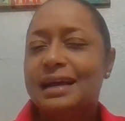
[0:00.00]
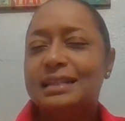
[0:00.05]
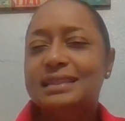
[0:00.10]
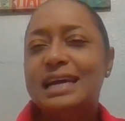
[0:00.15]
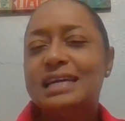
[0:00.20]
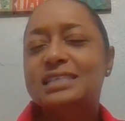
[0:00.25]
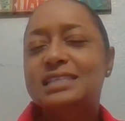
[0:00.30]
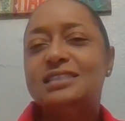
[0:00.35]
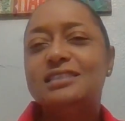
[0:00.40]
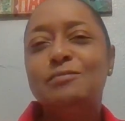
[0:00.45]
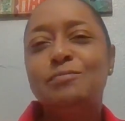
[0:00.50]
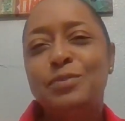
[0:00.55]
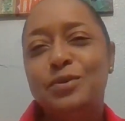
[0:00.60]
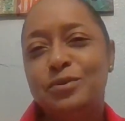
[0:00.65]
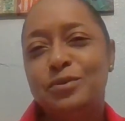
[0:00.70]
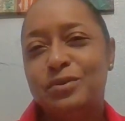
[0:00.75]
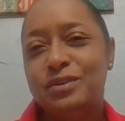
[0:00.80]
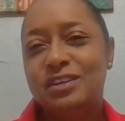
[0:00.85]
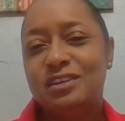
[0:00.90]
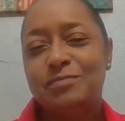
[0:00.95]
And that's the
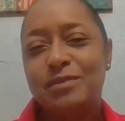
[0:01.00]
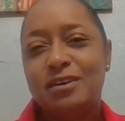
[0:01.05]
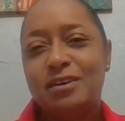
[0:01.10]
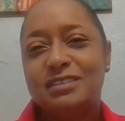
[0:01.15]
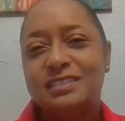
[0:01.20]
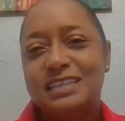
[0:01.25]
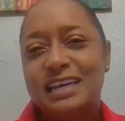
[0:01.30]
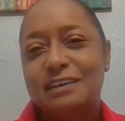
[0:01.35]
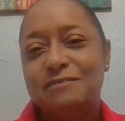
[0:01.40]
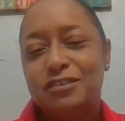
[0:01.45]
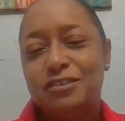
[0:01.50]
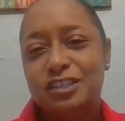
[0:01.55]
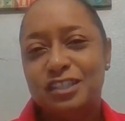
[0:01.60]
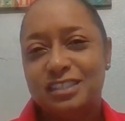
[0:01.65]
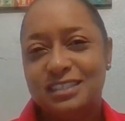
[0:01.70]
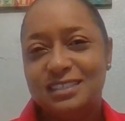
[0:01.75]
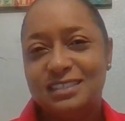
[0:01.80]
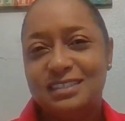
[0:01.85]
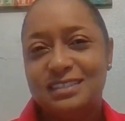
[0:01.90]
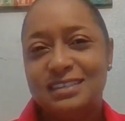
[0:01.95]
beauty about
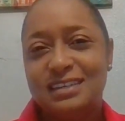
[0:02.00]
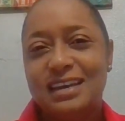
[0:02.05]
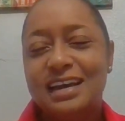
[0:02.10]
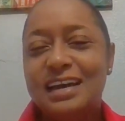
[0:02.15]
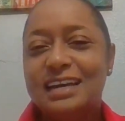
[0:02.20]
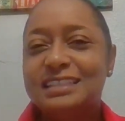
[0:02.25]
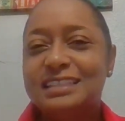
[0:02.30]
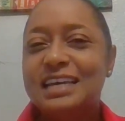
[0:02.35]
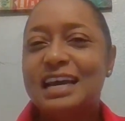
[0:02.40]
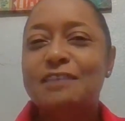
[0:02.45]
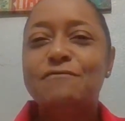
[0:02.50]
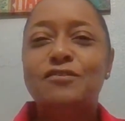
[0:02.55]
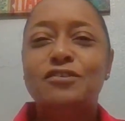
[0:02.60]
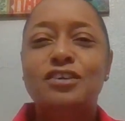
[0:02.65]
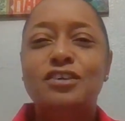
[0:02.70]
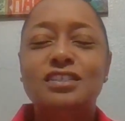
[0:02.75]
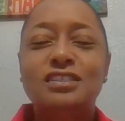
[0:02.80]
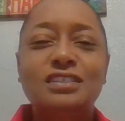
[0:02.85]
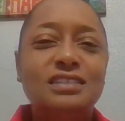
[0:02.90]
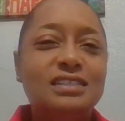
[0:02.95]
diversity.
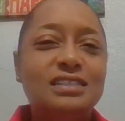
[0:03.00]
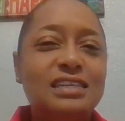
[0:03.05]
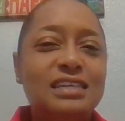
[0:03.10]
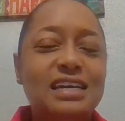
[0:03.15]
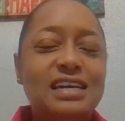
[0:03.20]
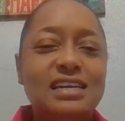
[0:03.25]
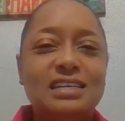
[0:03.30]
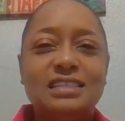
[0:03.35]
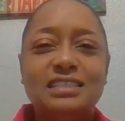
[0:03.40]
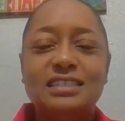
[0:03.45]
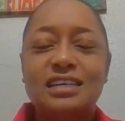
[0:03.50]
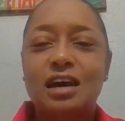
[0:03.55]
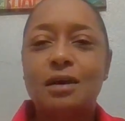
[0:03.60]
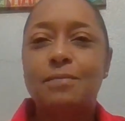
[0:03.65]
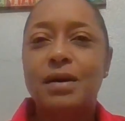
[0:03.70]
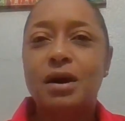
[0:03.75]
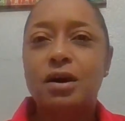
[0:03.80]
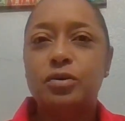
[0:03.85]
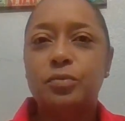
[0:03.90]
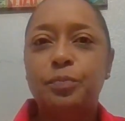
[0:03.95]
Diversity is
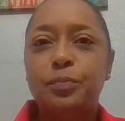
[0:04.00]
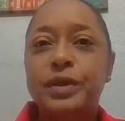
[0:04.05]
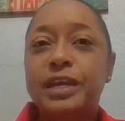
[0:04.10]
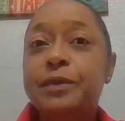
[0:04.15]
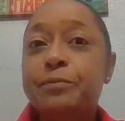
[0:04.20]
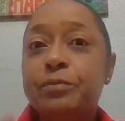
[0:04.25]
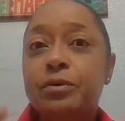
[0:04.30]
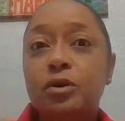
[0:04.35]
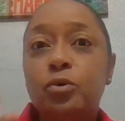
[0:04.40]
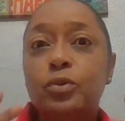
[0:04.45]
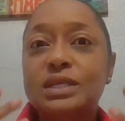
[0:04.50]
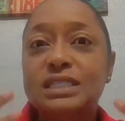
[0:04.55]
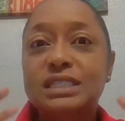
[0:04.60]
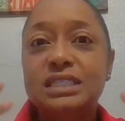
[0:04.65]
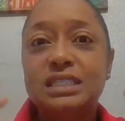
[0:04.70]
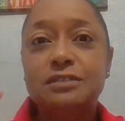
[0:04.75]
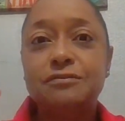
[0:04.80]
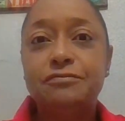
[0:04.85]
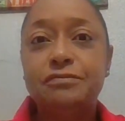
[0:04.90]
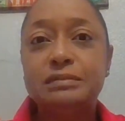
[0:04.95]
about people with
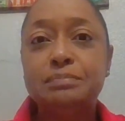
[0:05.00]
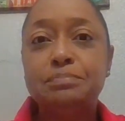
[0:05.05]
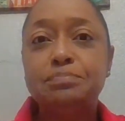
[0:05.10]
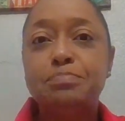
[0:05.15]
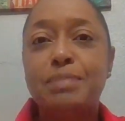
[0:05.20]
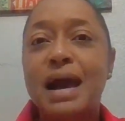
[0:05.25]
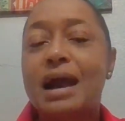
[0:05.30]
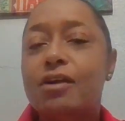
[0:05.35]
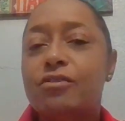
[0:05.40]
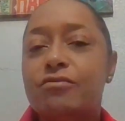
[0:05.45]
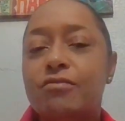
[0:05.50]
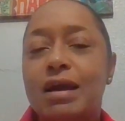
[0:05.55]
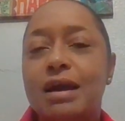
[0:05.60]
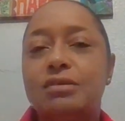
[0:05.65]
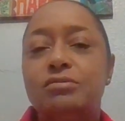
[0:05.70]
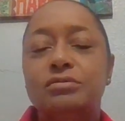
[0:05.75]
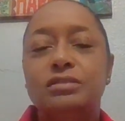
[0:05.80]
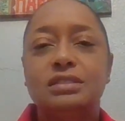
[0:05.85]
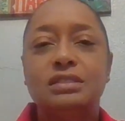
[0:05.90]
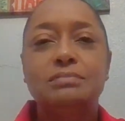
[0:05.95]
different
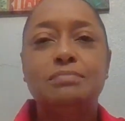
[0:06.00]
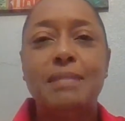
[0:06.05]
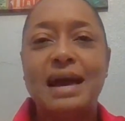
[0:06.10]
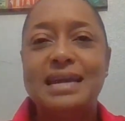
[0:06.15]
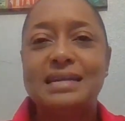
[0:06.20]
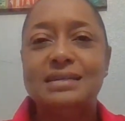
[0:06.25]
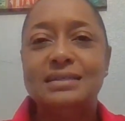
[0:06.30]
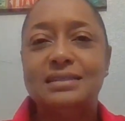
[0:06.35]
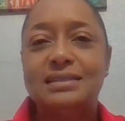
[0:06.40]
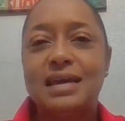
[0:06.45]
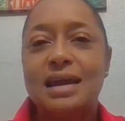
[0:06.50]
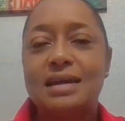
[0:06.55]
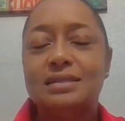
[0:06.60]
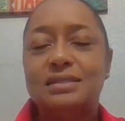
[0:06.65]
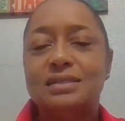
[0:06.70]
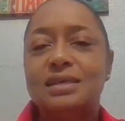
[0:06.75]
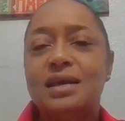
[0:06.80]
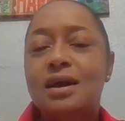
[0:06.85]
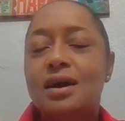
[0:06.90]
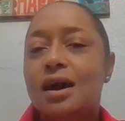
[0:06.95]
backgrounds and
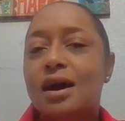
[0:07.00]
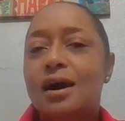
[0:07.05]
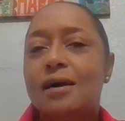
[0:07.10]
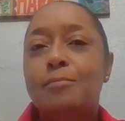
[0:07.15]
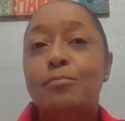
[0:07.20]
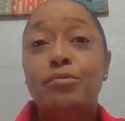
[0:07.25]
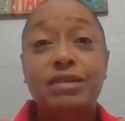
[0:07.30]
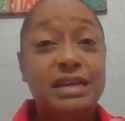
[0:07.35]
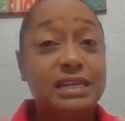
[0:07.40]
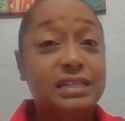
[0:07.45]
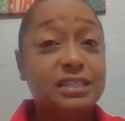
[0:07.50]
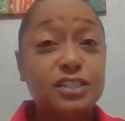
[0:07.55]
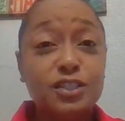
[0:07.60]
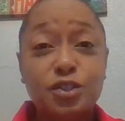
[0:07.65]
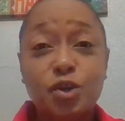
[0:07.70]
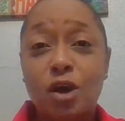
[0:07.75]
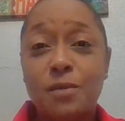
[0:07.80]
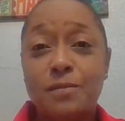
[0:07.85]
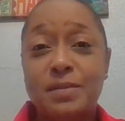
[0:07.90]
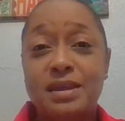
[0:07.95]
mindsets,
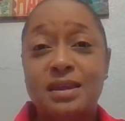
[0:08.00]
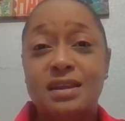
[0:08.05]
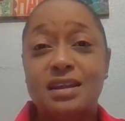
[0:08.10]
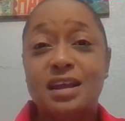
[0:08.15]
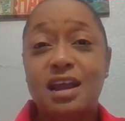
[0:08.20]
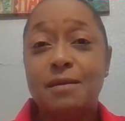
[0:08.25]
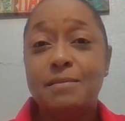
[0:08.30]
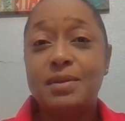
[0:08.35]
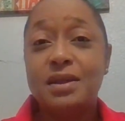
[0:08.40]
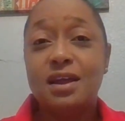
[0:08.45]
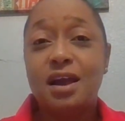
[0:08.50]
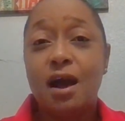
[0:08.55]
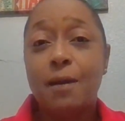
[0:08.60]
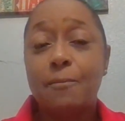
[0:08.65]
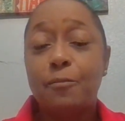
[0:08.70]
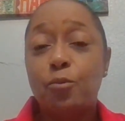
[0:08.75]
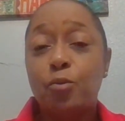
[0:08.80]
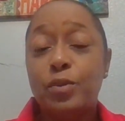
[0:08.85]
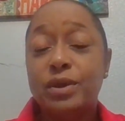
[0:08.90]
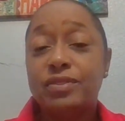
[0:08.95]
brainstorming and coming
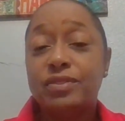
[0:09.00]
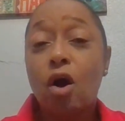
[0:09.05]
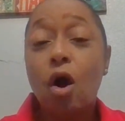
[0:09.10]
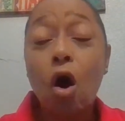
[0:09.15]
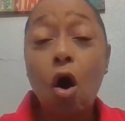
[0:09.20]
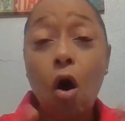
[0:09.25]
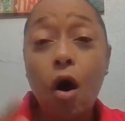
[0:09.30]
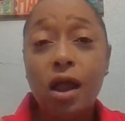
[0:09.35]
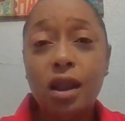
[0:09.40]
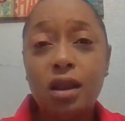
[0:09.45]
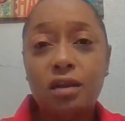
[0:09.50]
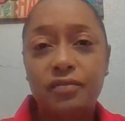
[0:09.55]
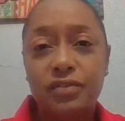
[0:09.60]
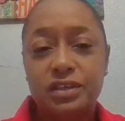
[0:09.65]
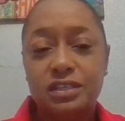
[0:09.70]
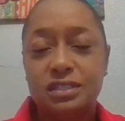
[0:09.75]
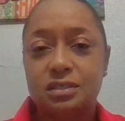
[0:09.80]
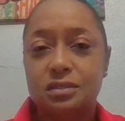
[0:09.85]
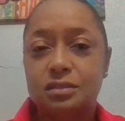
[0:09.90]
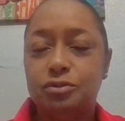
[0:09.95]
up with all of the
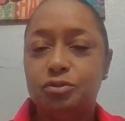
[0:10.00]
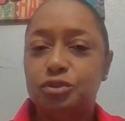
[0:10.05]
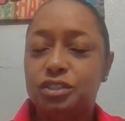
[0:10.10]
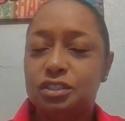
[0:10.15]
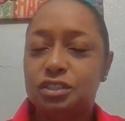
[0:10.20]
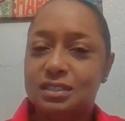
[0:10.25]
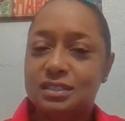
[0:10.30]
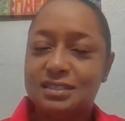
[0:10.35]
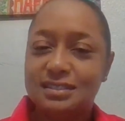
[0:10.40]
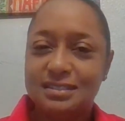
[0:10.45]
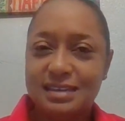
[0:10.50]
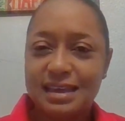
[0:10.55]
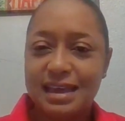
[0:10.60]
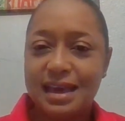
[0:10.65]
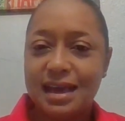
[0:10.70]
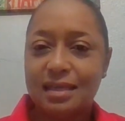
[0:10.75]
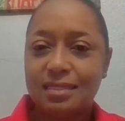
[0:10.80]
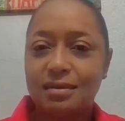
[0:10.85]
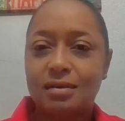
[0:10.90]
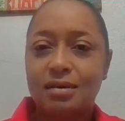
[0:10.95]
solutions
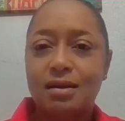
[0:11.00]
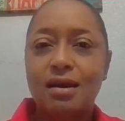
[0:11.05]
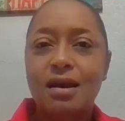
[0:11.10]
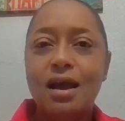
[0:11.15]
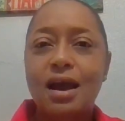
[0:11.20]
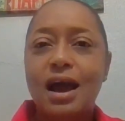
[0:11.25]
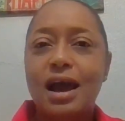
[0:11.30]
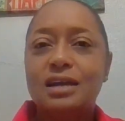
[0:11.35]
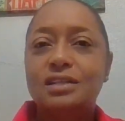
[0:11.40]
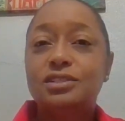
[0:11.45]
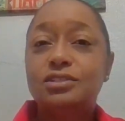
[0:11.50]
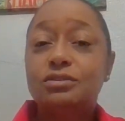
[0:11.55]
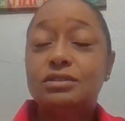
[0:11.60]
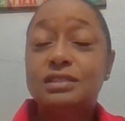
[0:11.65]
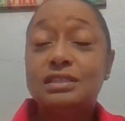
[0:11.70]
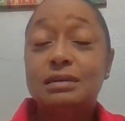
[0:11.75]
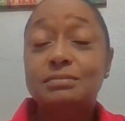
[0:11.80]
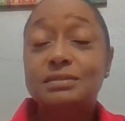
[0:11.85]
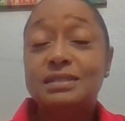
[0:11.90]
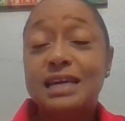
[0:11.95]
together. And so
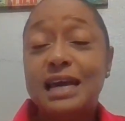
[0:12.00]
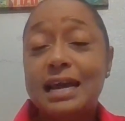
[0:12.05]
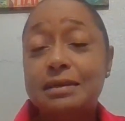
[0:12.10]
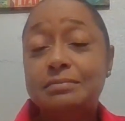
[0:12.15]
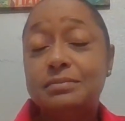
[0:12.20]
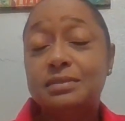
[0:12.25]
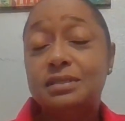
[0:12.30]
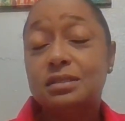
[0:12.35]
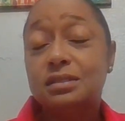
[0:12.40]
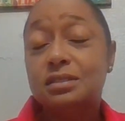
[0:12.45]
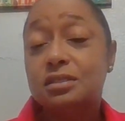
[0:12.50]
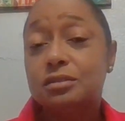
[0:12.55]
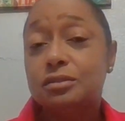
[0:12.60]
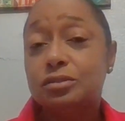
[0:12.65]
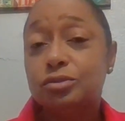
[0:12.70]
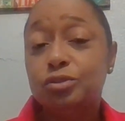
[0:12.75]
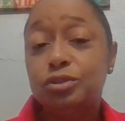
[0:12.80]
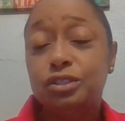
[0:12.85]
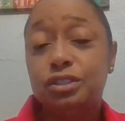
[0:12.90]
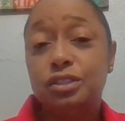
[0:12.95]
sometimes
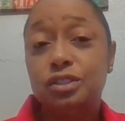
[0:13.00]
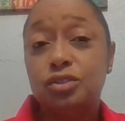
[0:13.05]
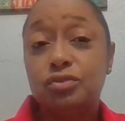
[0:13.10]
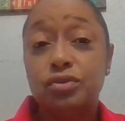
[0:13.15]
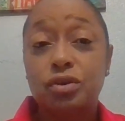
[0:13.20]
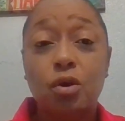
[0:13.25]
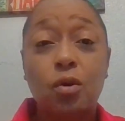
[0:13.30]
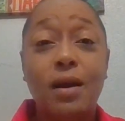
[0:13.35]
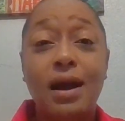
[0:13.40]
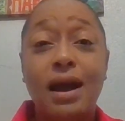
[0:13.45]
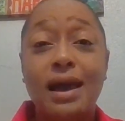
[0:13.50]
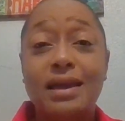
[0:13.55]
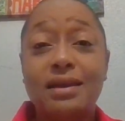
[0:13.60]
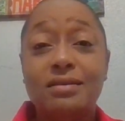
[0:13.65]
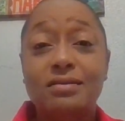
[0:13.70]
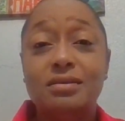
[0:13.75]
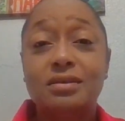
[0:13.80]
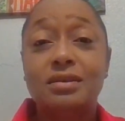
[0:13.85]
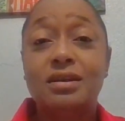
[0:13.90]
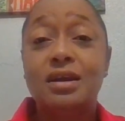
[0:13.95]
solutions
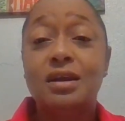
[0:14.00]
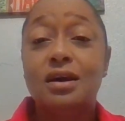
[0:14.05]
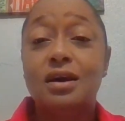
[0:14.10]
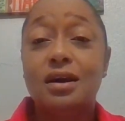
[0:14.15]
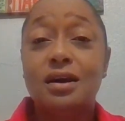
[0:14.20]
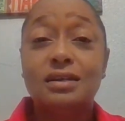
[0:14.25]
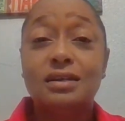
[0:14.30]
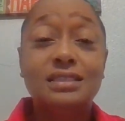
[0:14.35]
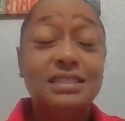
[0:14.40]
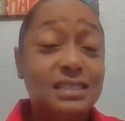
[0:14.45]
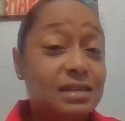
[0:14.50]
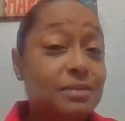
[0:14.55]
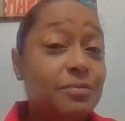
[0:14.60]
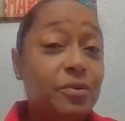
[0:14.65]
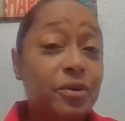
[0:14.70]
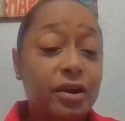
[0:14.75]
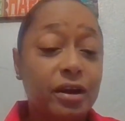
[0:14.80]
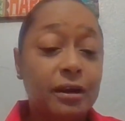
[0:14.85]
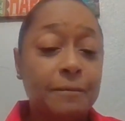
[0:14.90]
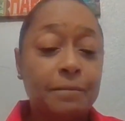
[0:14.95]
require
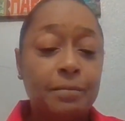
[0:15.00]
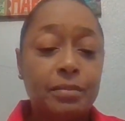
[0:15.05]
teamwork.